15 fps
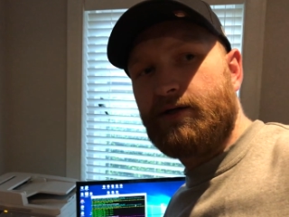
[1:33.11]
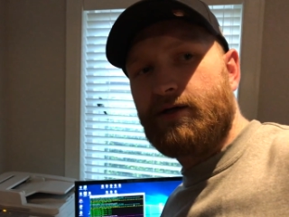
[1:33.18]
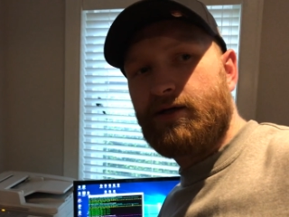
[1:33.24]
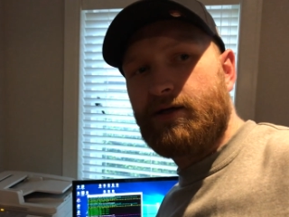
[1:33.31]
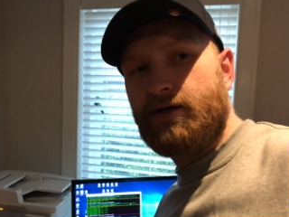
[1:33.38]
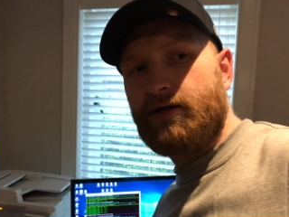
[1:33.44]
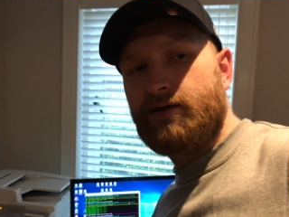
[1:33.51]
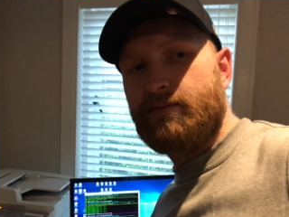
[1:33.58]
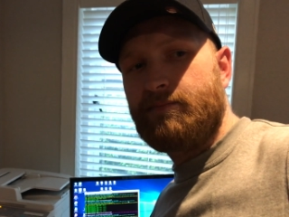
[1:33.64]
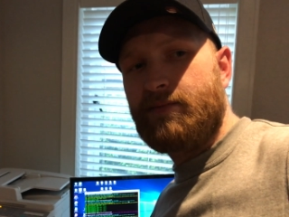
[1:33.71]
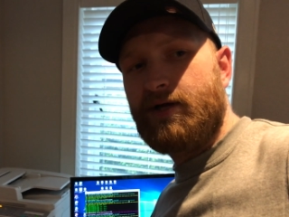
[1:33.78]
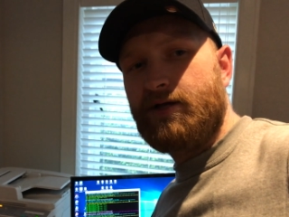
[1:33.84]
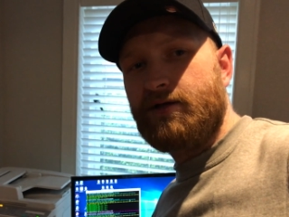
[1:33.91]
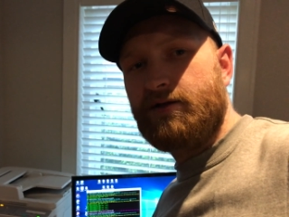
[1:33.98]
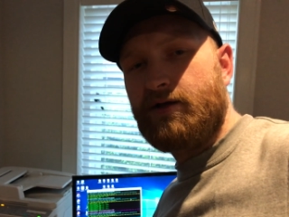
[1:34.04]
Uh,
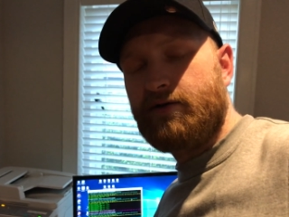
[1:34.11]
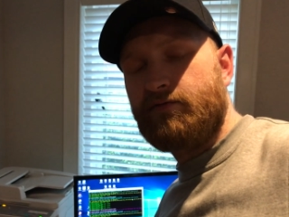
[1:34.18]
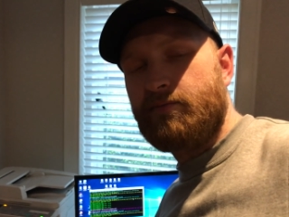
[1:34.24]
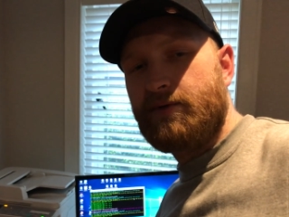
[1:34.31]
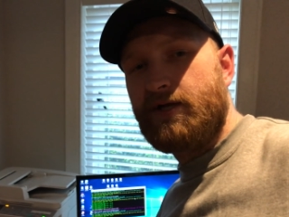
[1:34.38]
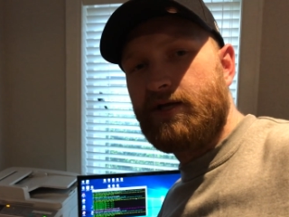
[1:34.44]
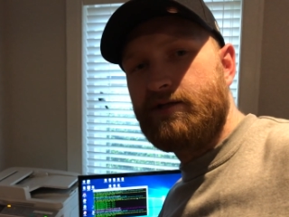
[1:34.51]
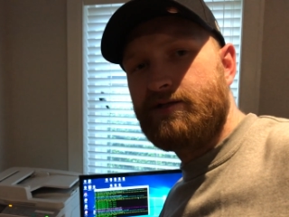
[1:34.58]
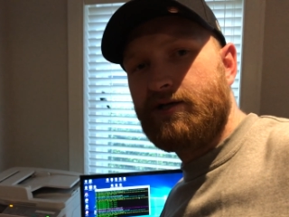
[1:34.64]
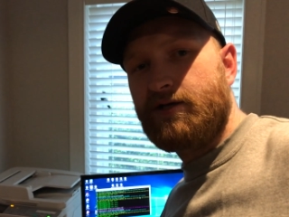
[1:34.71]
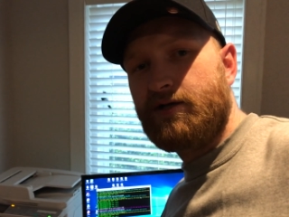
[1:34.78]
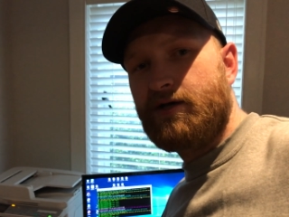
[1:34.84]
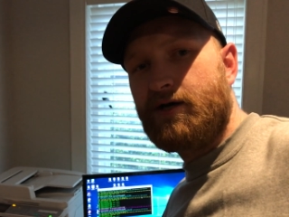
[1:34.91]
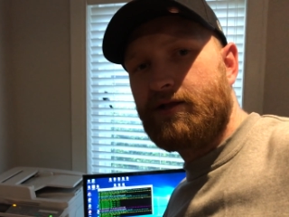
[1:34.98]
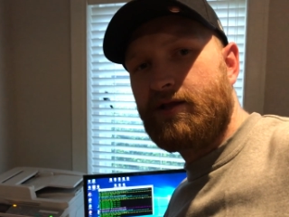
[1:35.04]
make your life a bit easier.
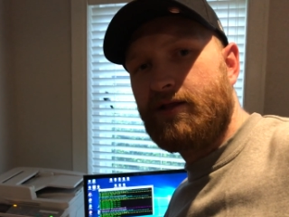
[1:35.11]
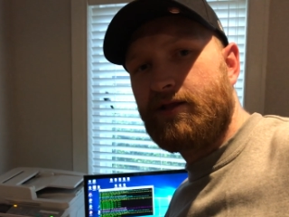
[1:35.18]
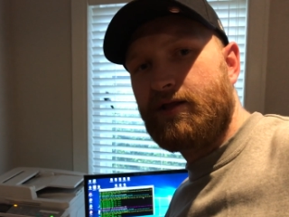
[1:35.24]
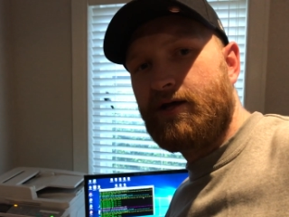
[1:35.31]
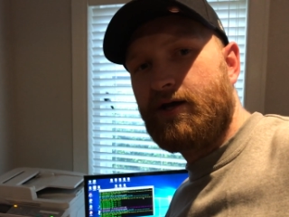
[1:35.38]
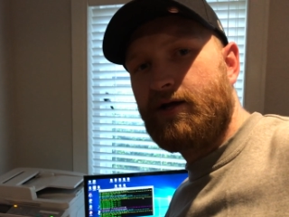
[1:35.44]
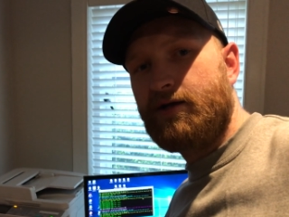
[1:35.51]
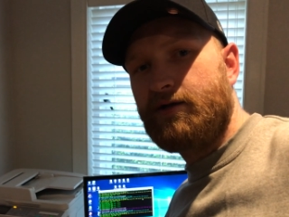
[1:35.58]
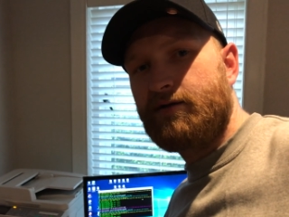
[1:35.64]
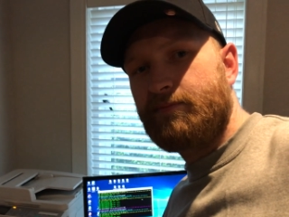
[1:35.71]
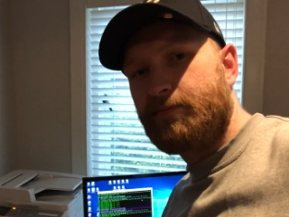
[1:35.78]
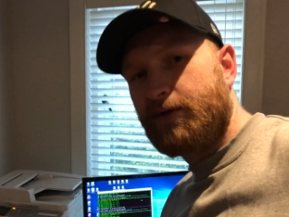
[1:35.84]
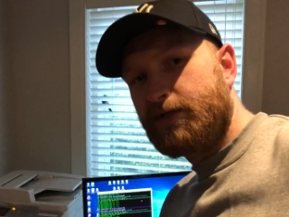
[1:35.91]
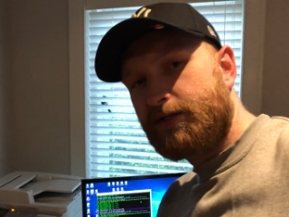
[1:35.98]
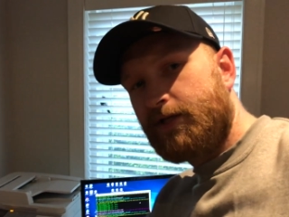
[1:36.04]
Other than that,
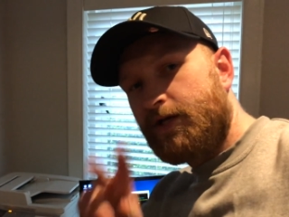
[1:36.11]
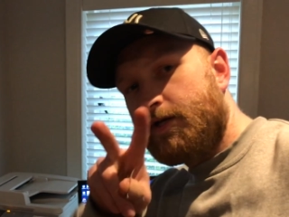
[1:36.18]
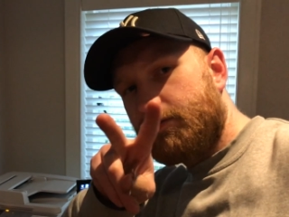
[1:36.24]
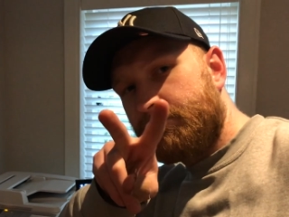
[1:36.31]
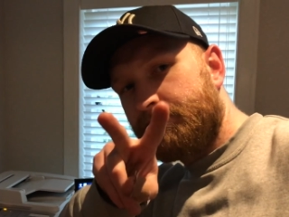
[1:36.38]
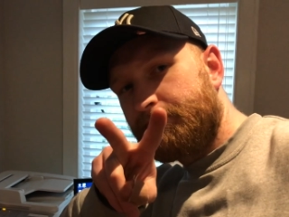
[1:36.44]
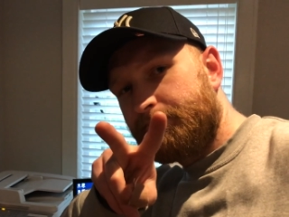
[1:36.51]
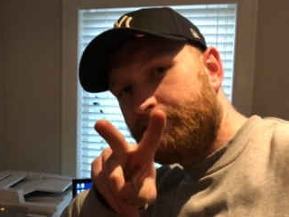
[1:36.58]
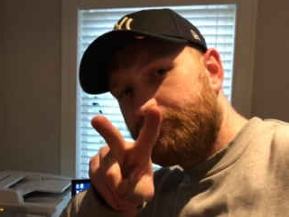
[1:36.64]
peace out.